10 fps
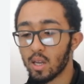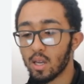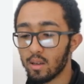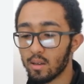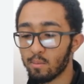
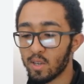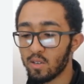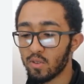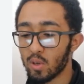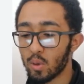In many of
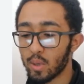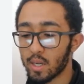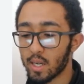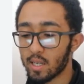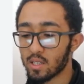the low-end
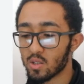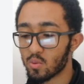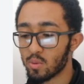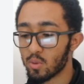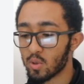cases we
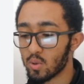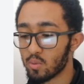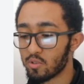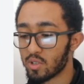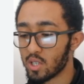modeled,
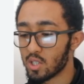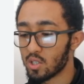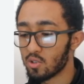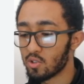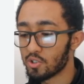production
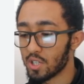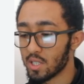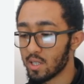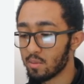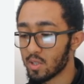constraints
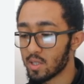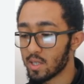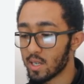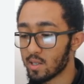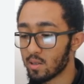limit
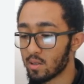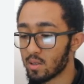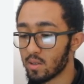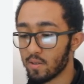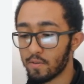Tesla
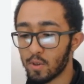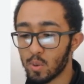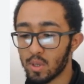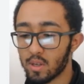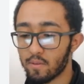to
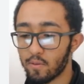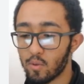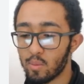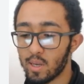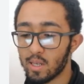fewer than 4
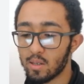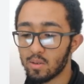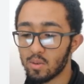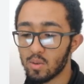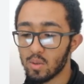million
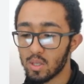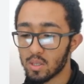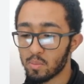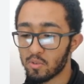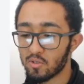units
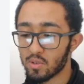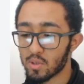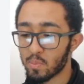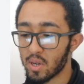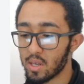
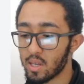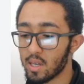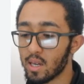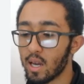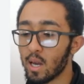produced per
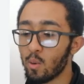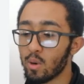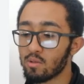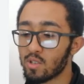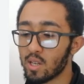year,
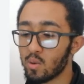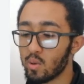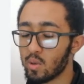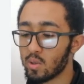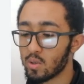while
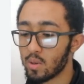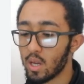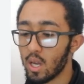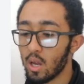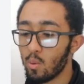
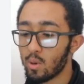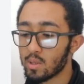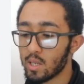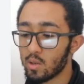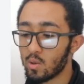while
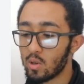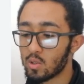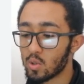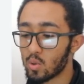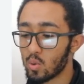
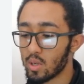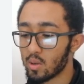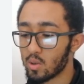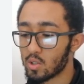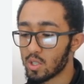technological and
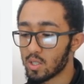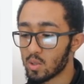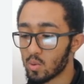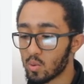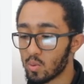
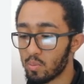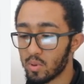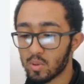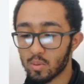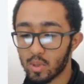logistical
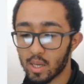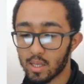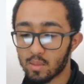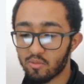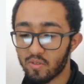
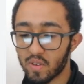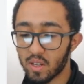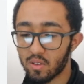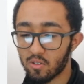bottlenecks prevent the